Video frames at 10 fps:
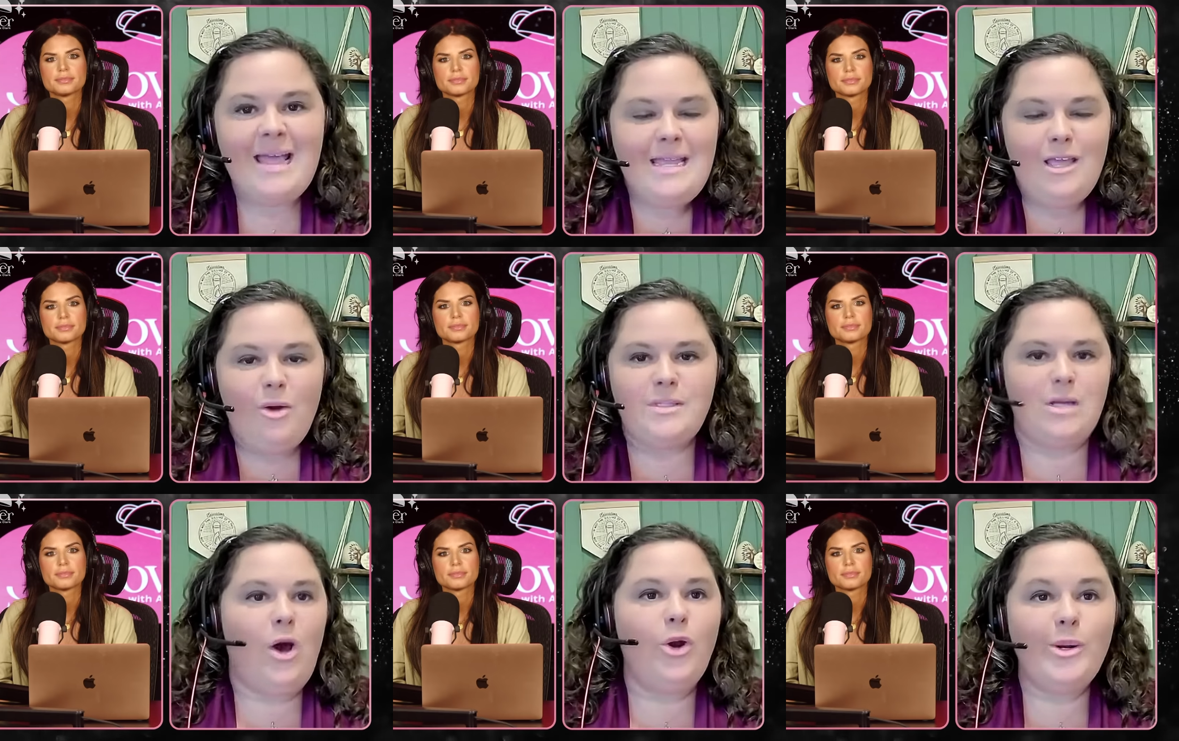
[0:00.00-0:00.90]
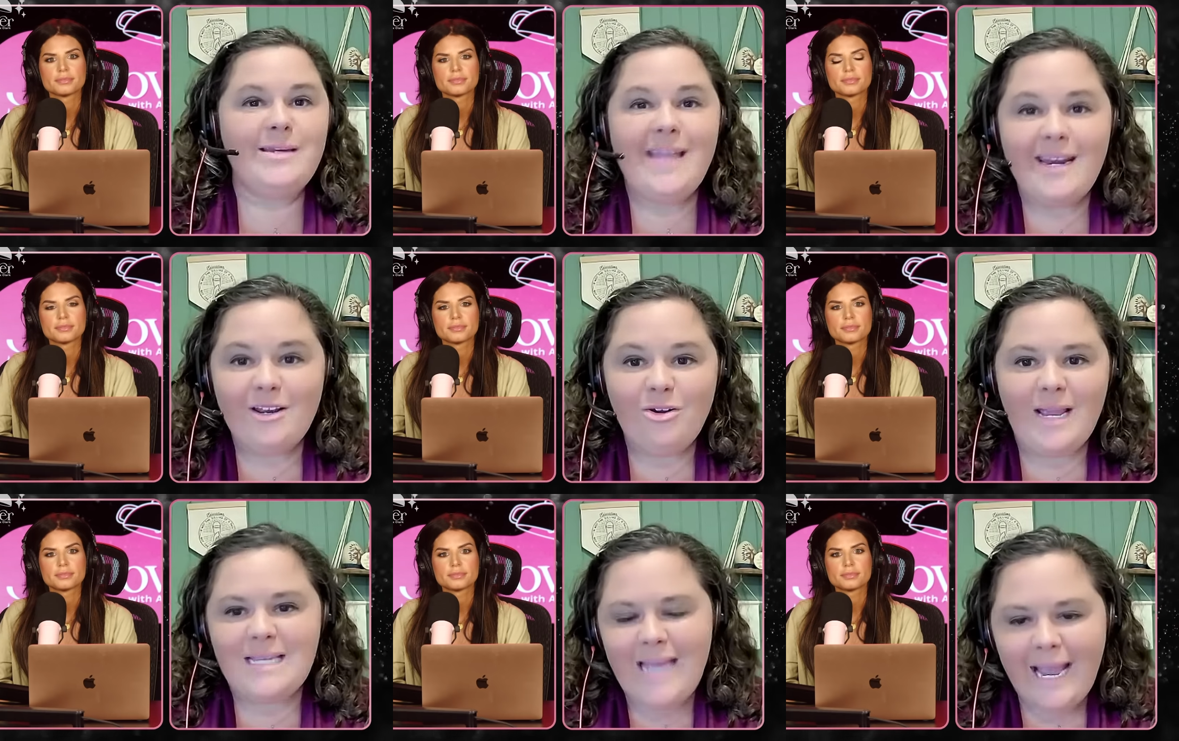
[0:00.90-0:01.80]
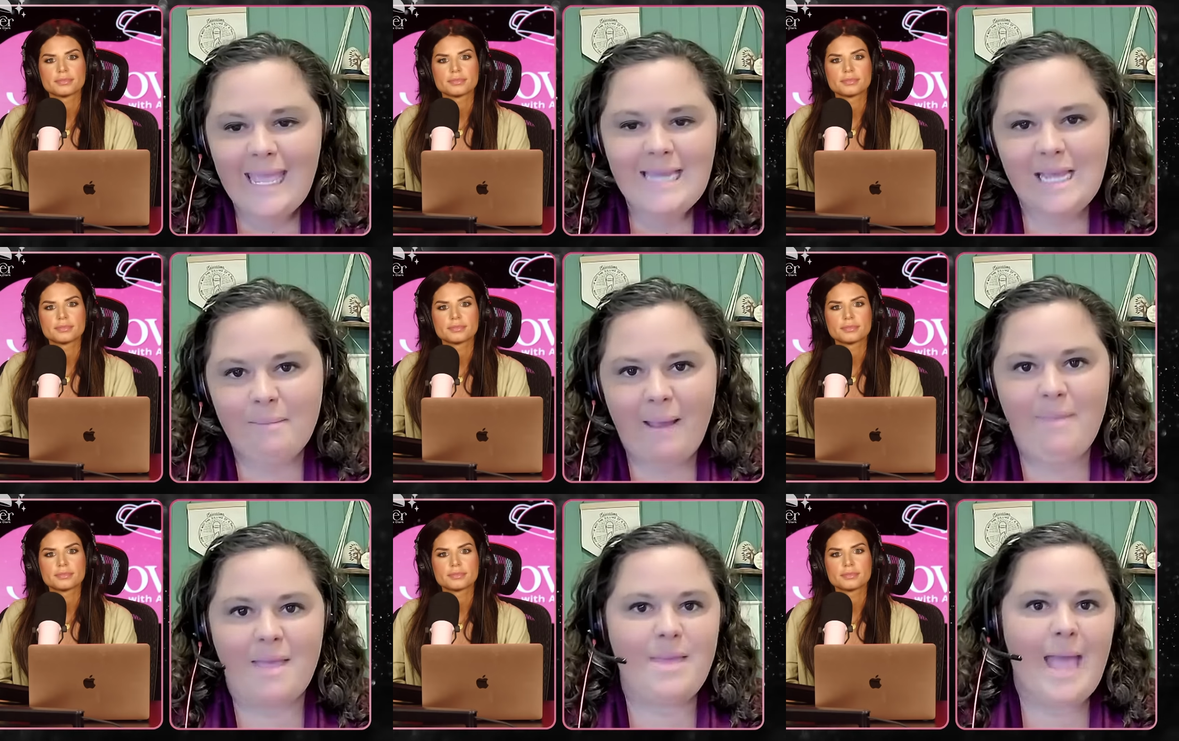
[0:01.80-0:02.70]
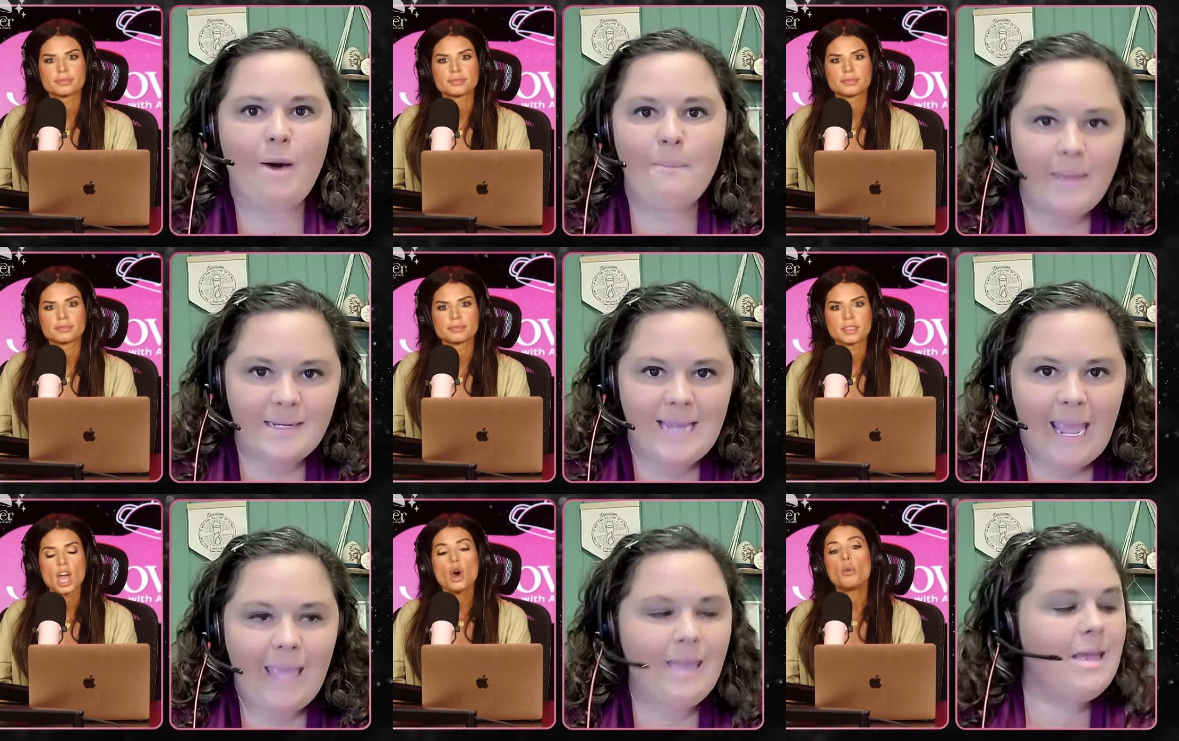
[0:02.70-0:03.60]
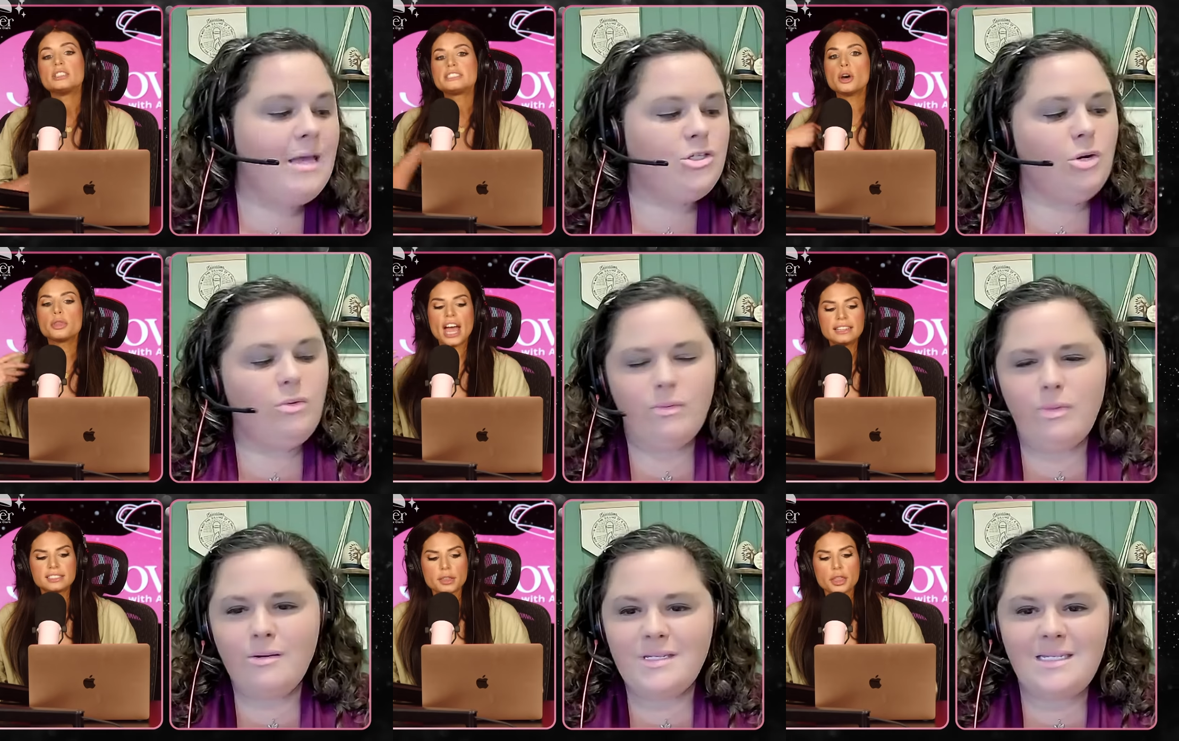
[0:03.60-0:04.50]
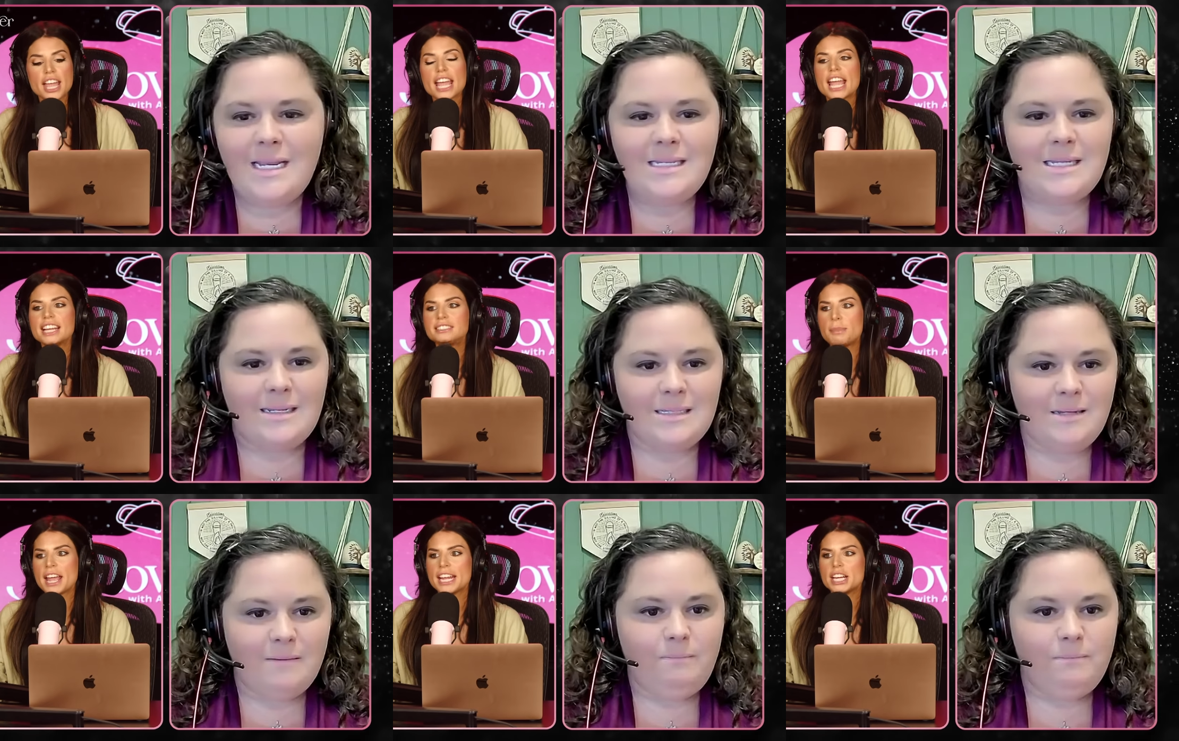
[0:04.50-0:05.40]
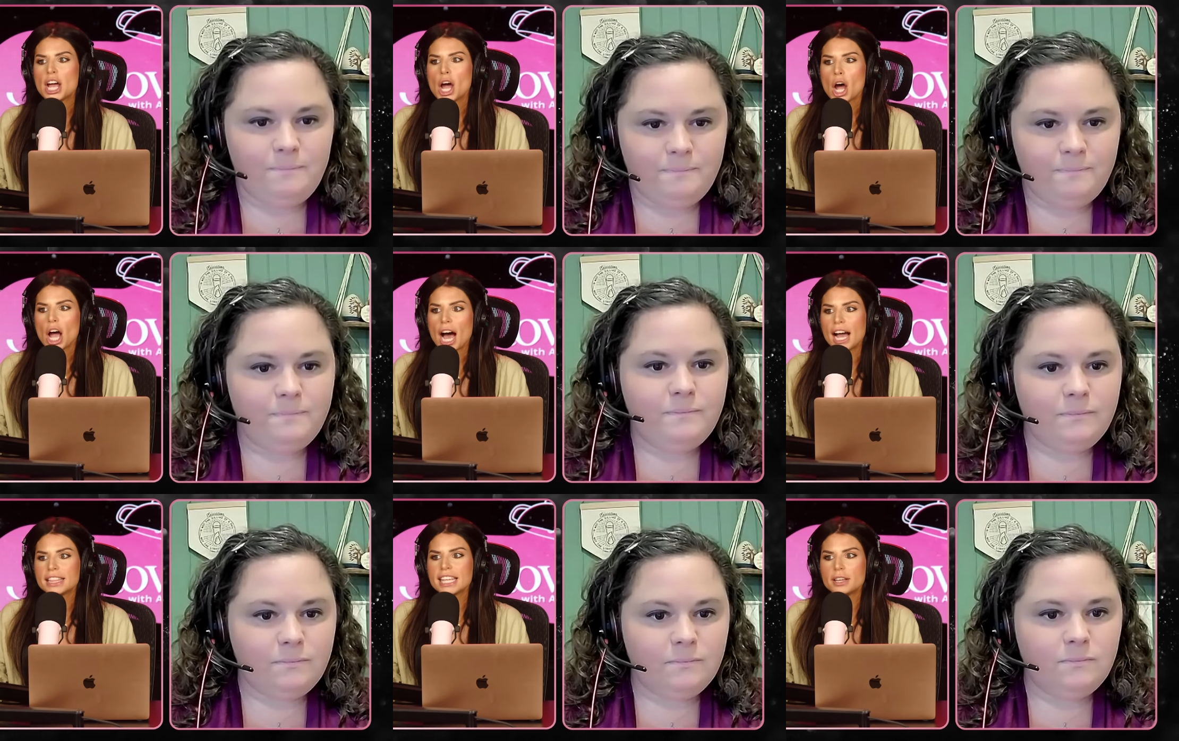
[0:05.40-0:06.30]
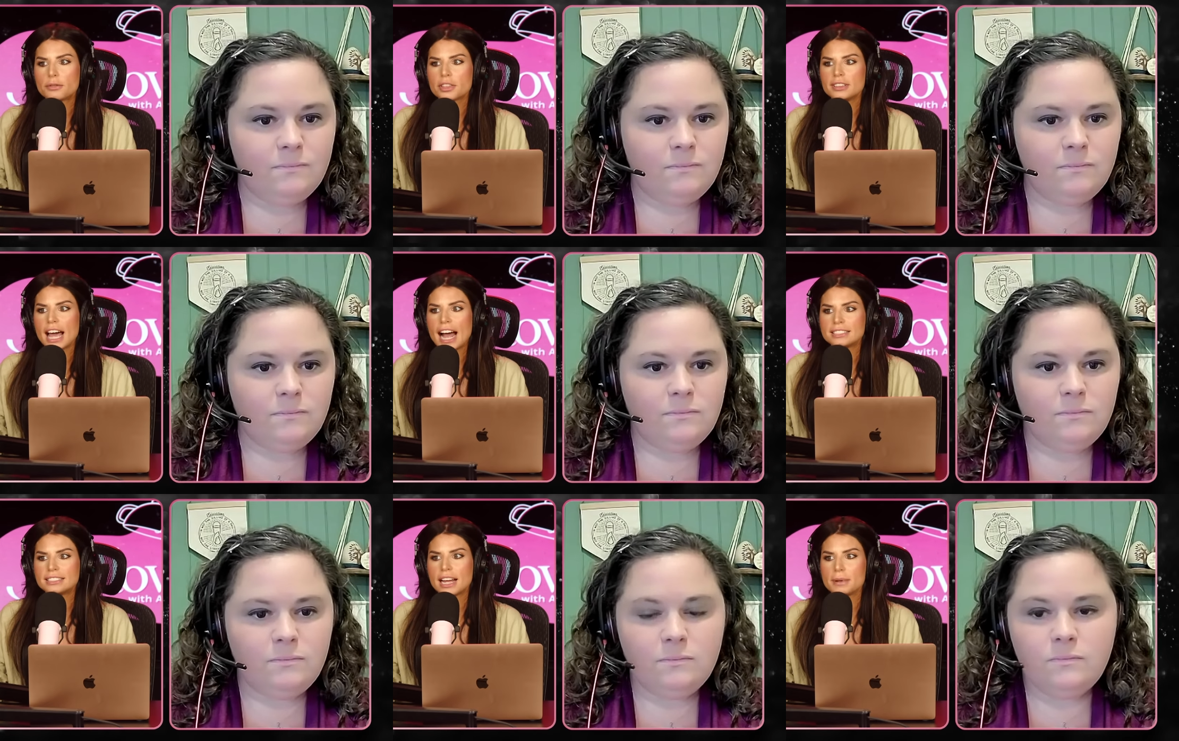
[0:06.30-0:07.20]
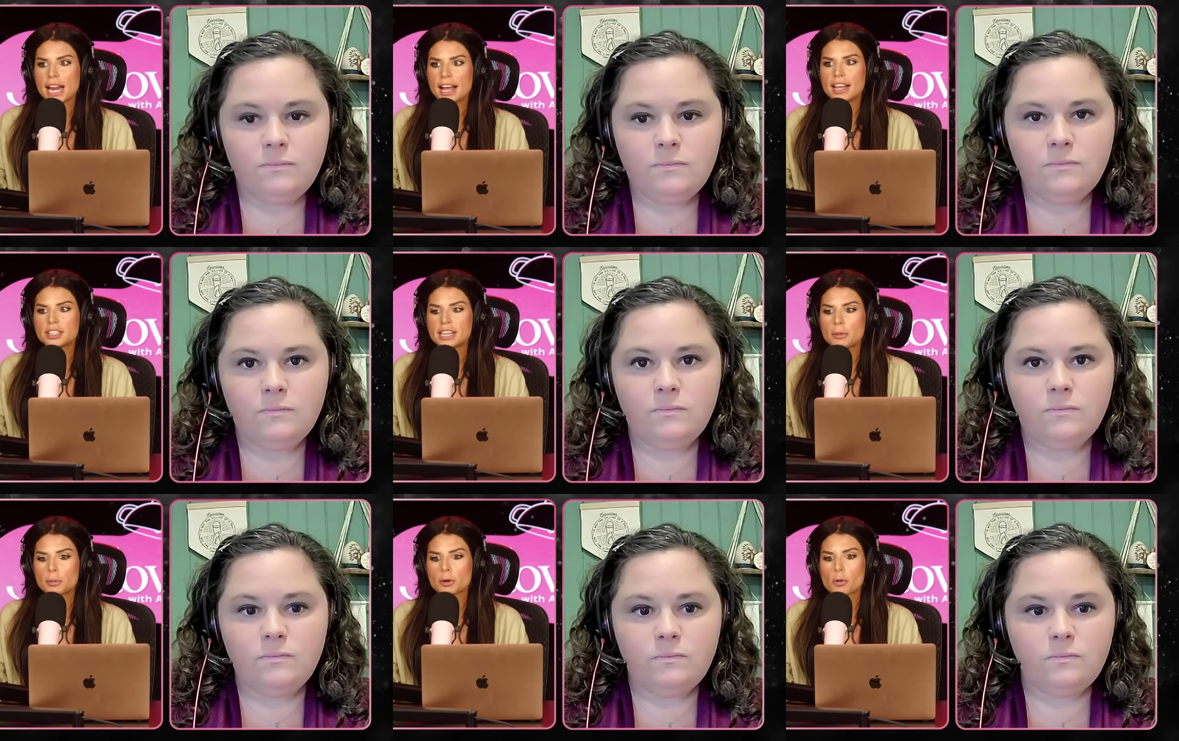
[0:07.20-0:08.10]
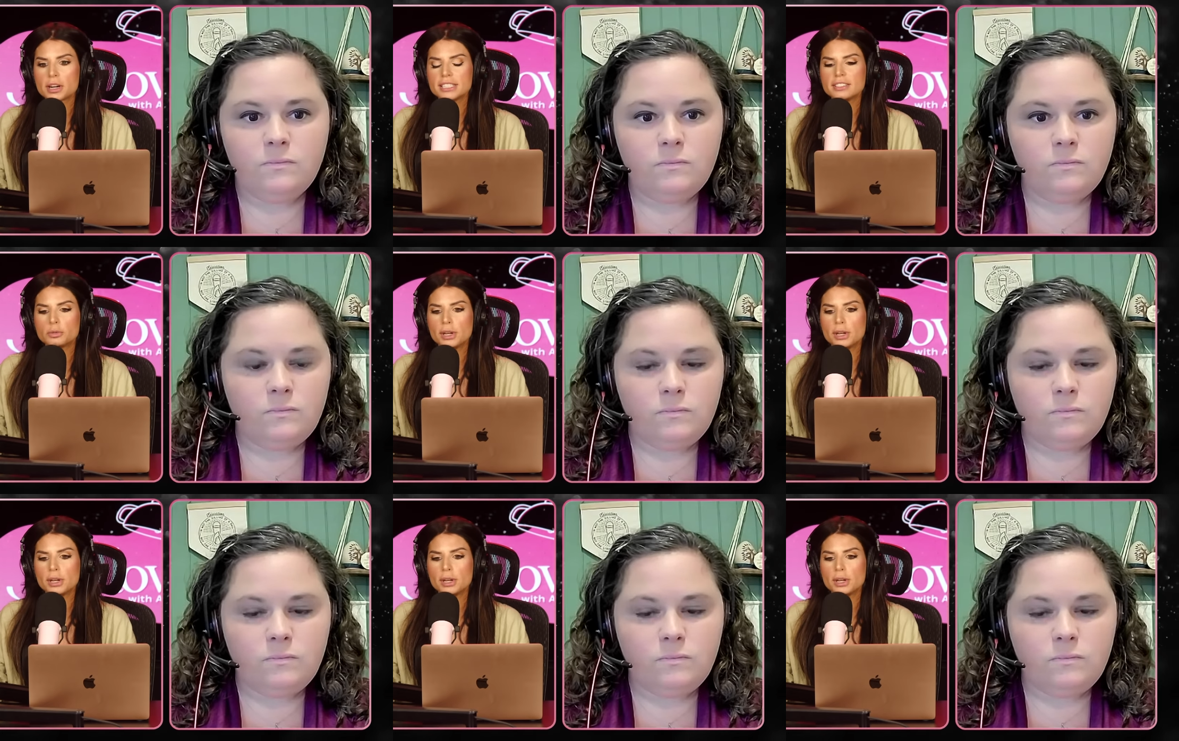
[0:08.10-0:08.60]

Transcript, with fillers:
Speaker 1: You know, it's 110 degrees. I can't take my baby out midday. Well, so, so that's the thing. It's been
Speaker 2: I think for the last, I mean, at the time we're recording this,